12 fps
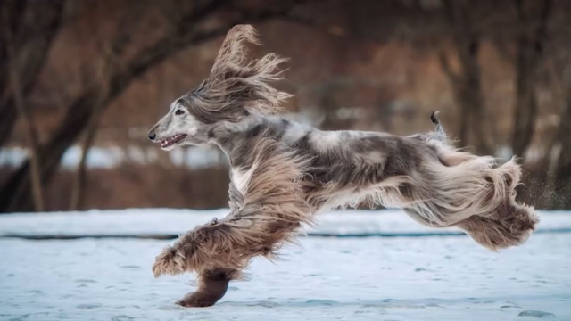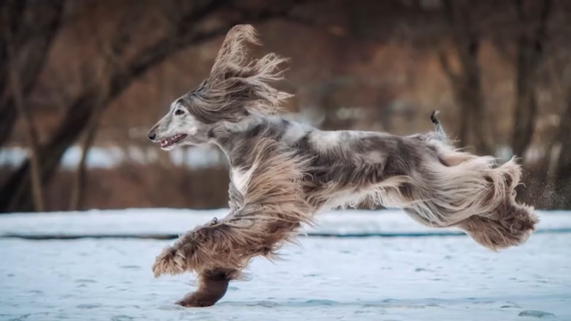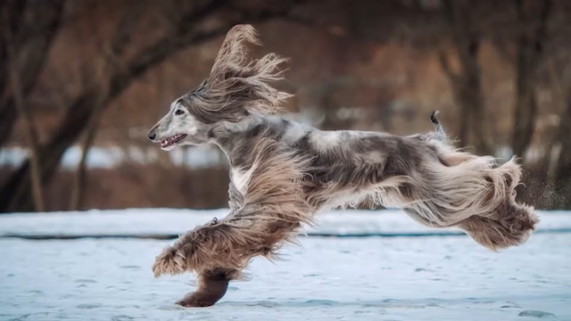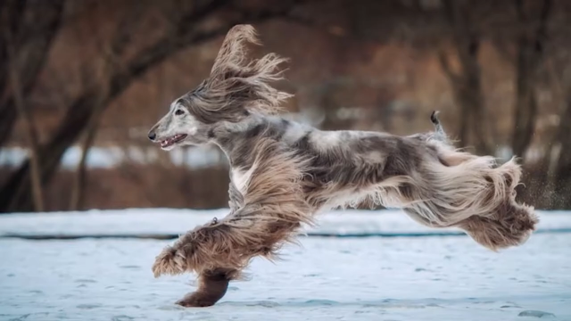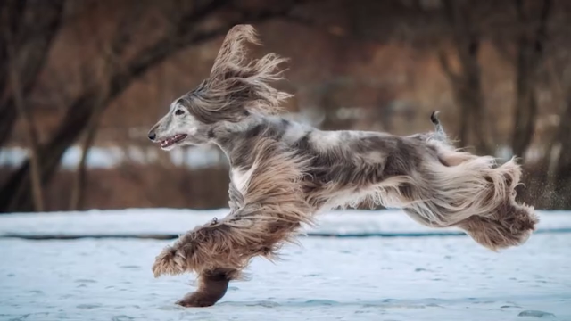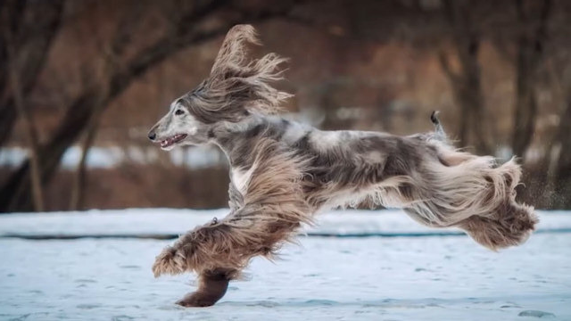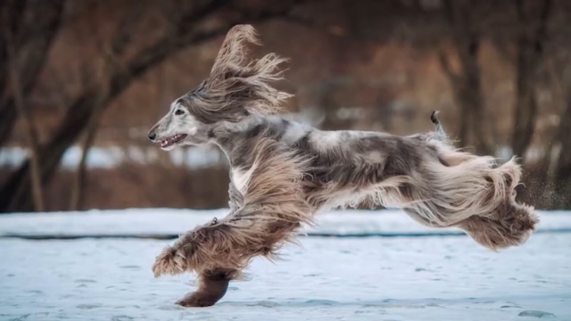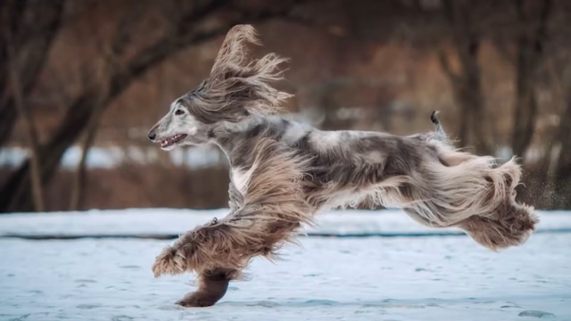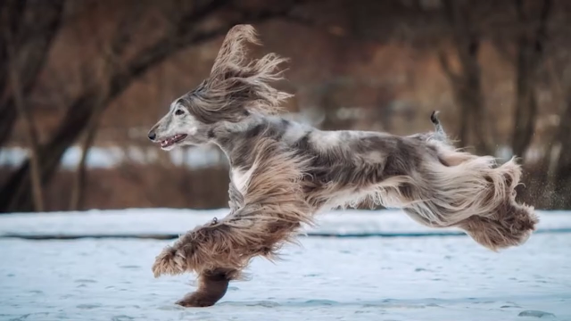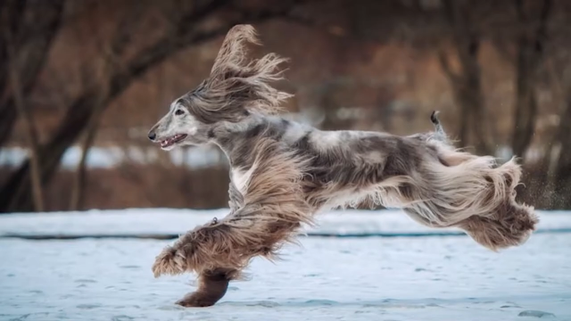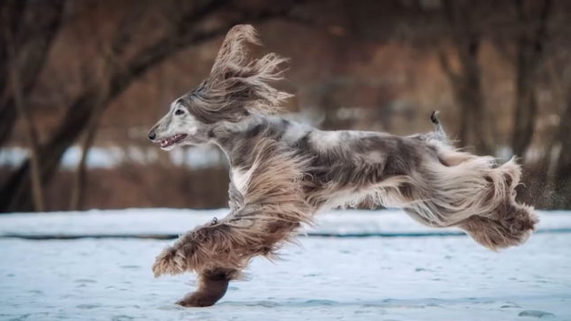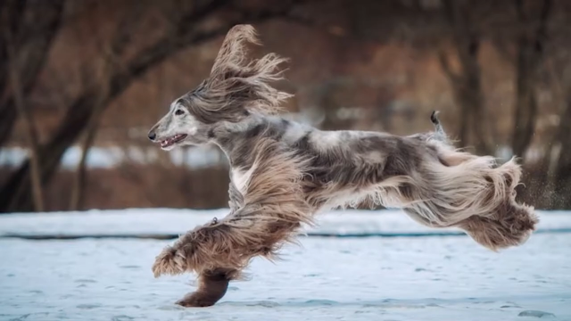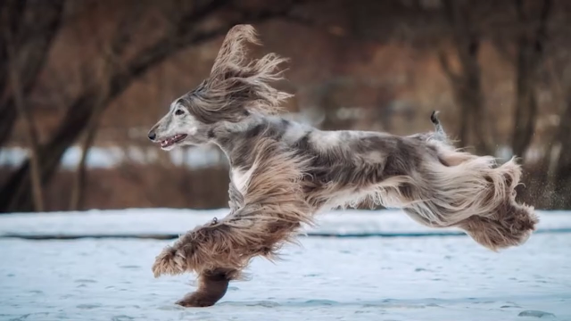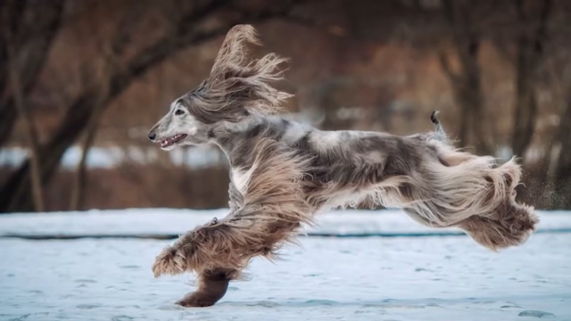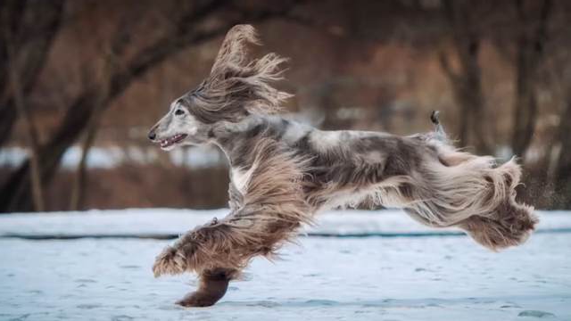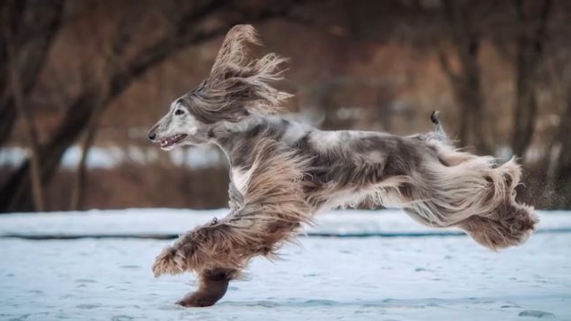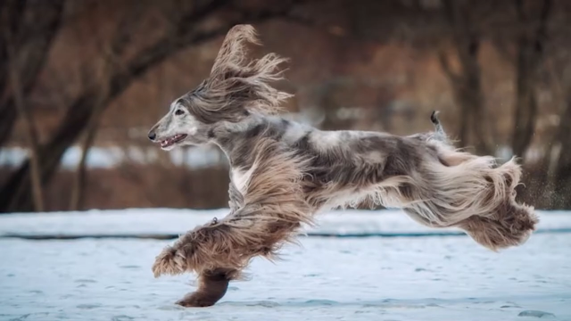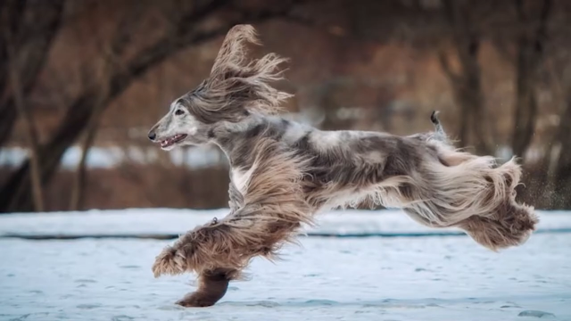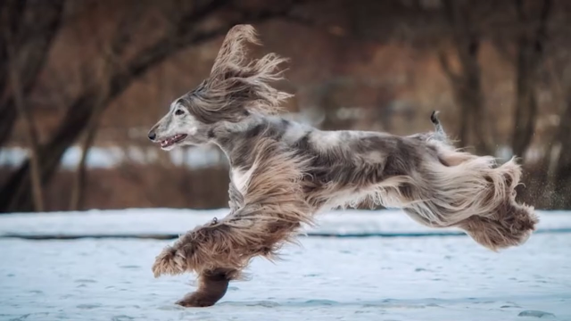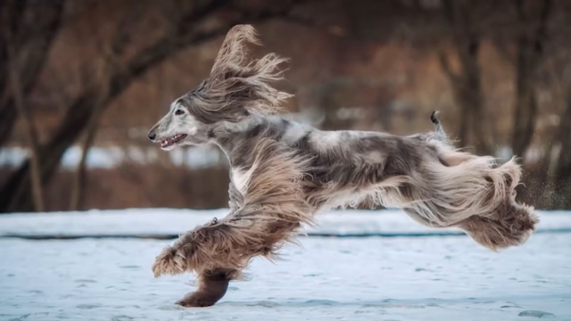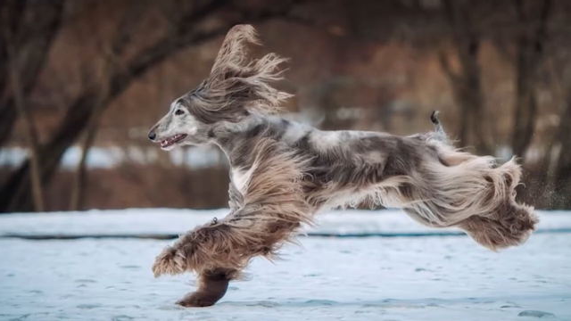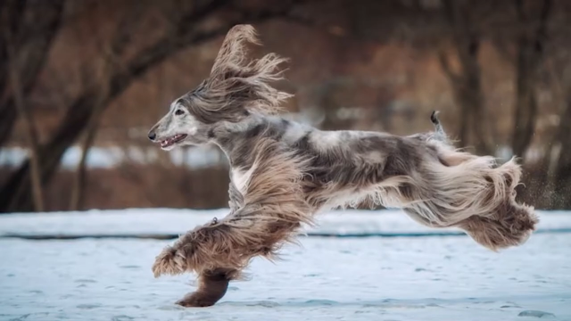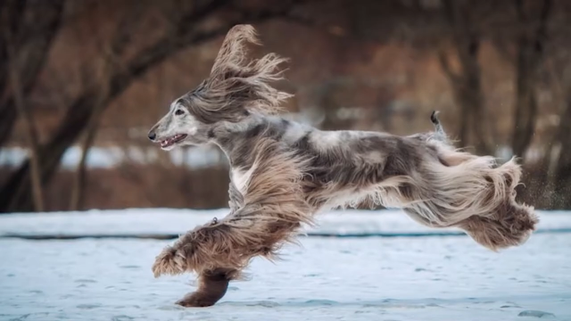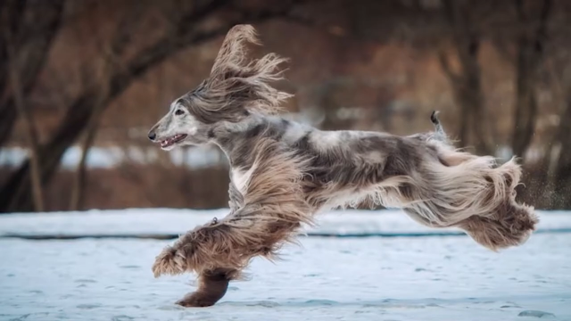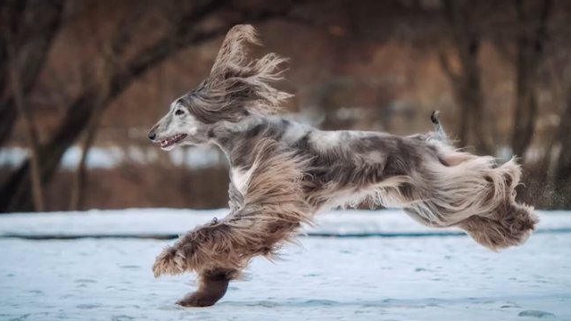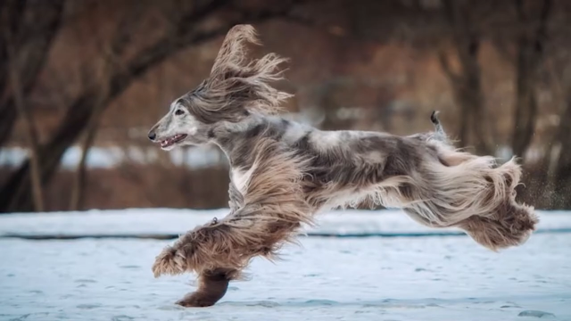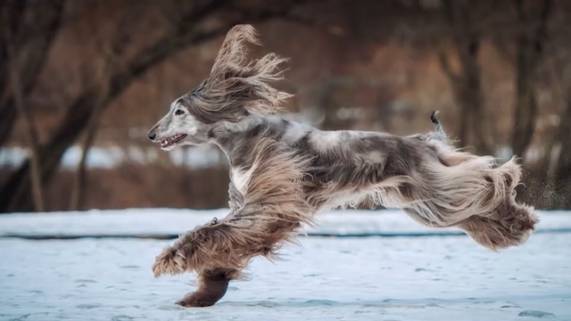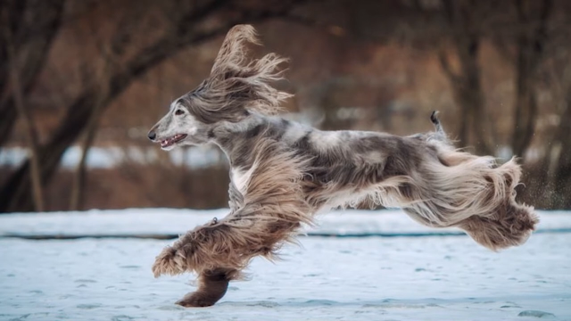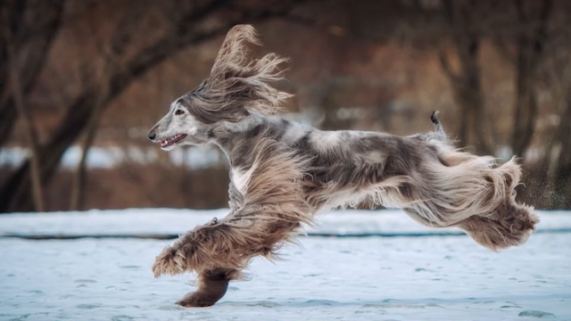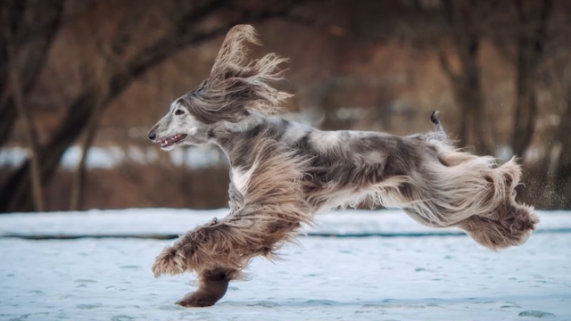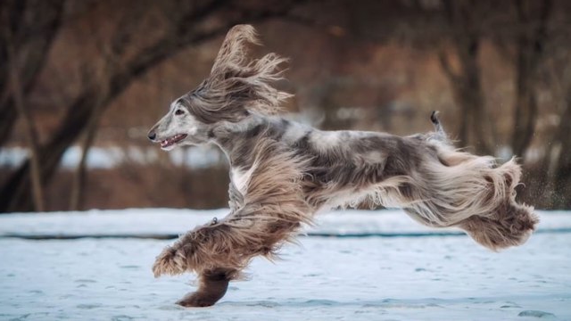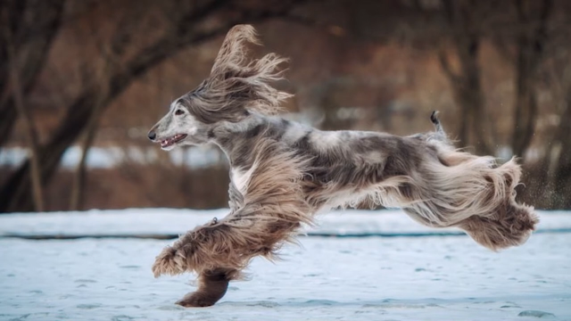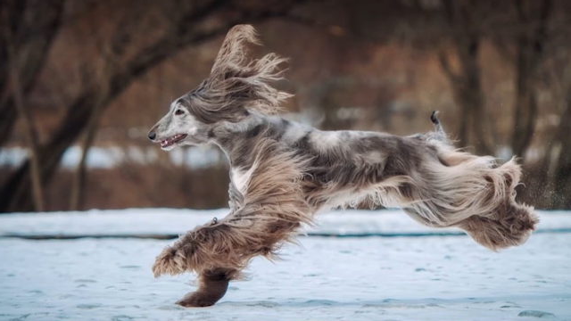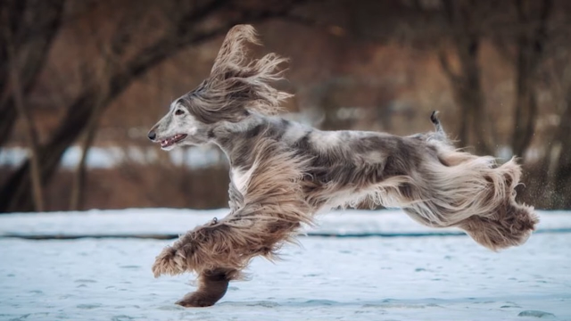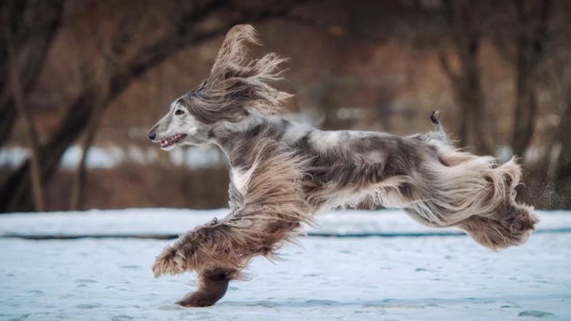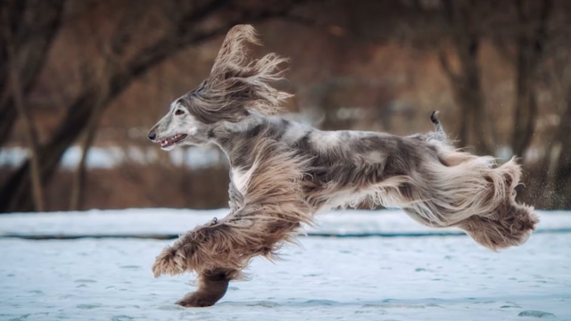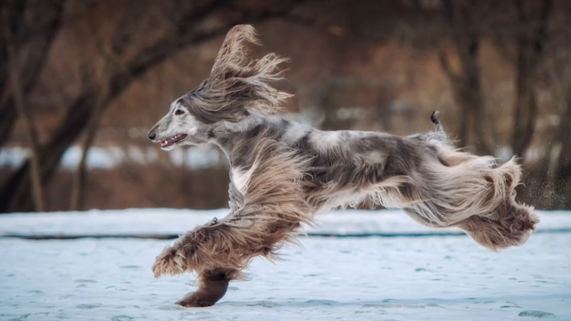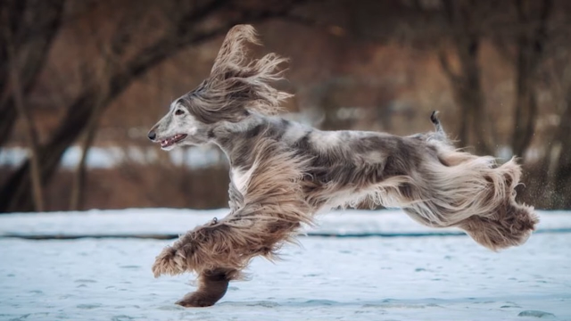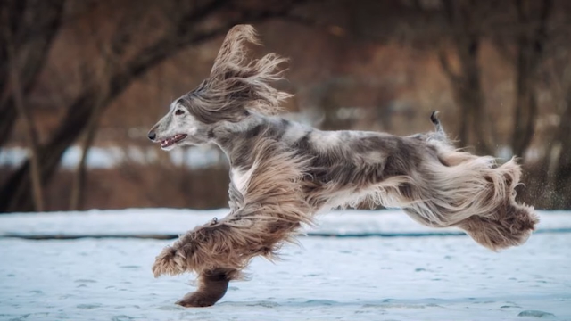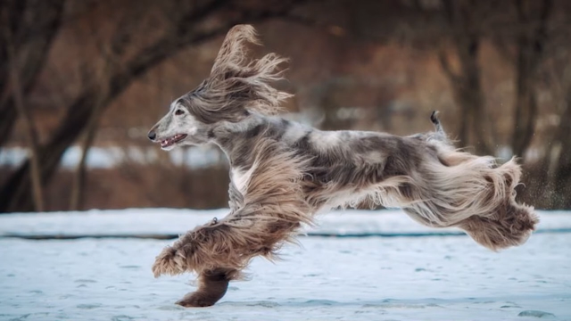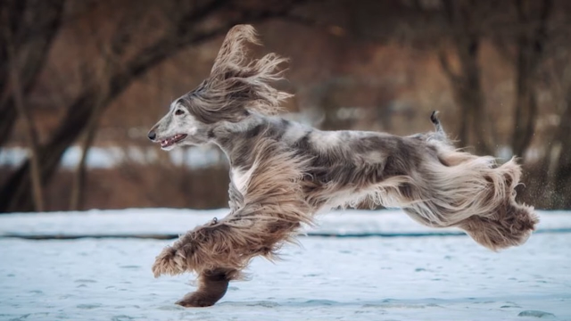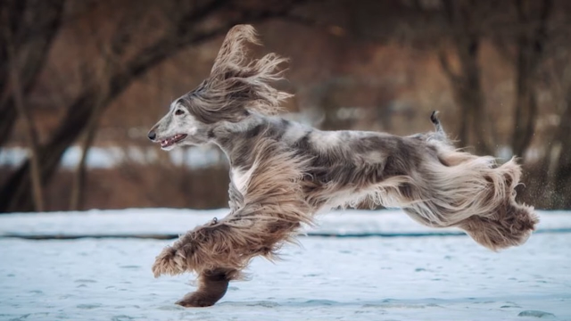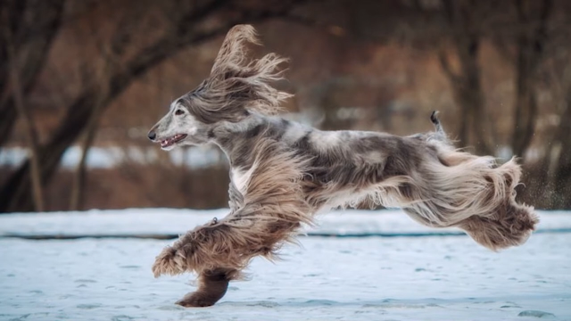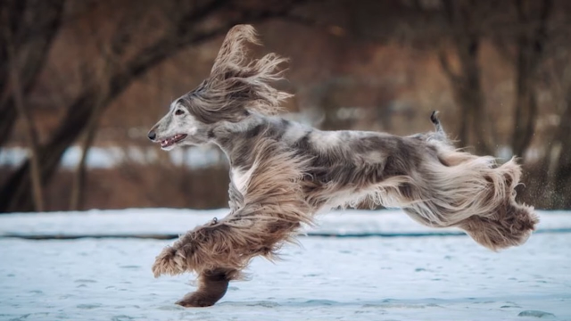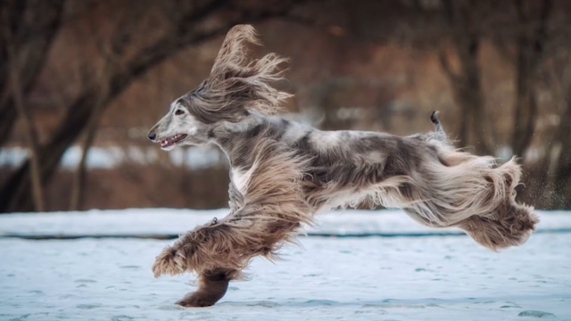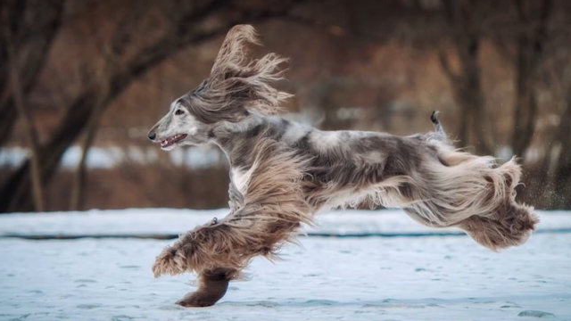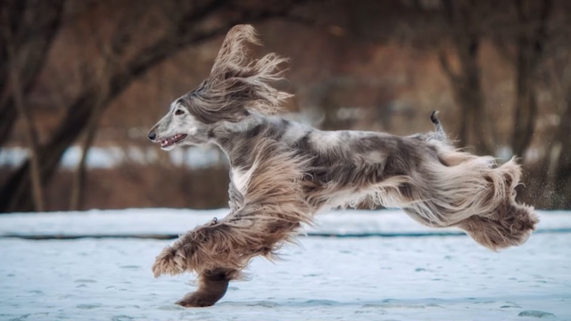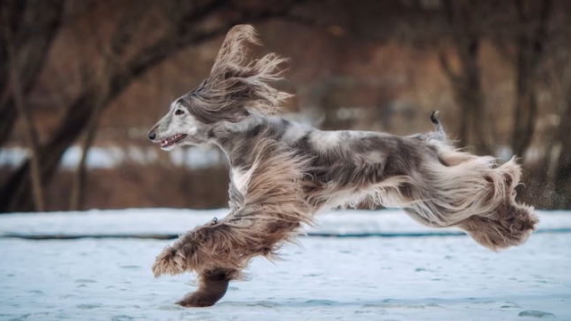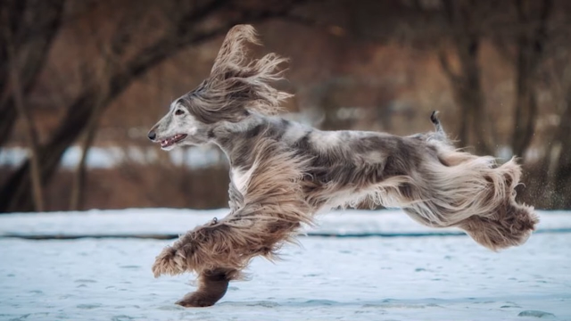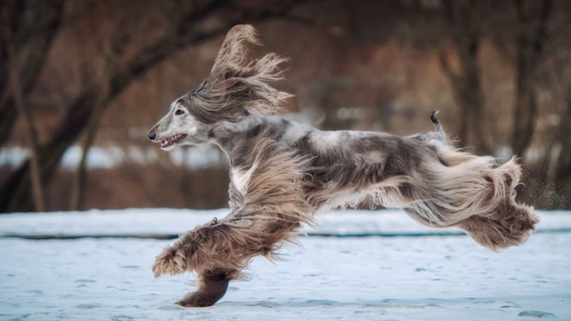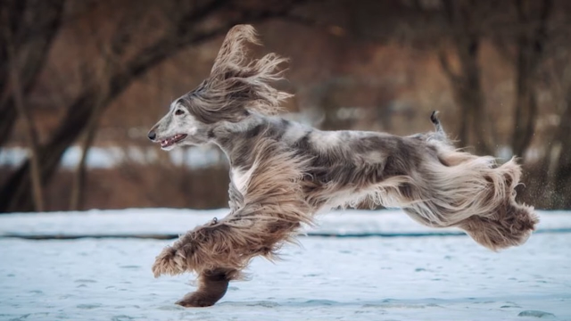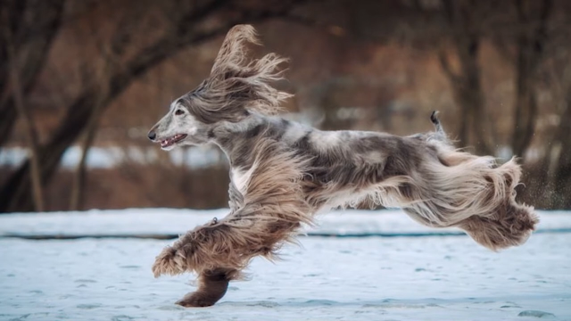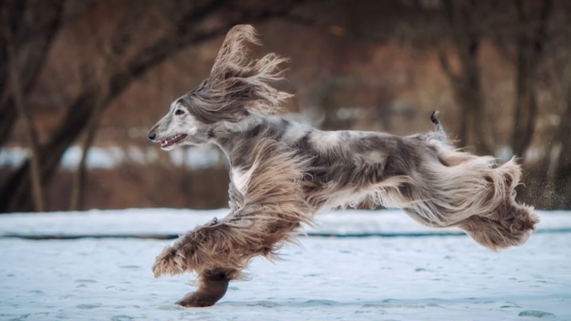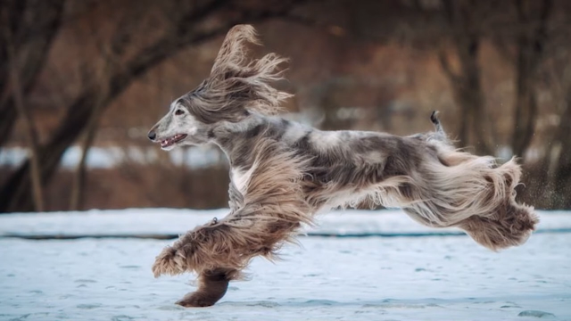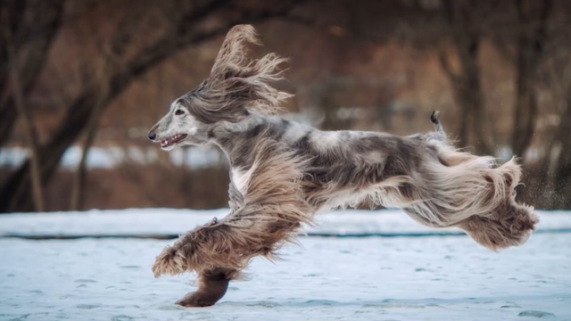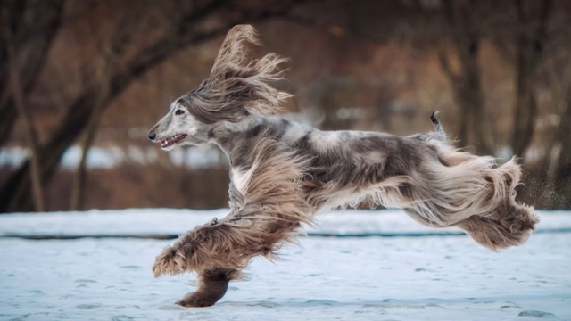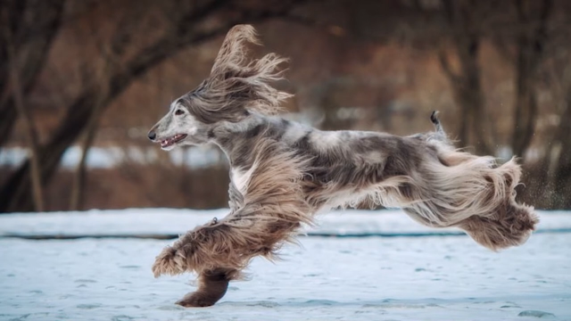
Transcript: [unreadable: no face in view]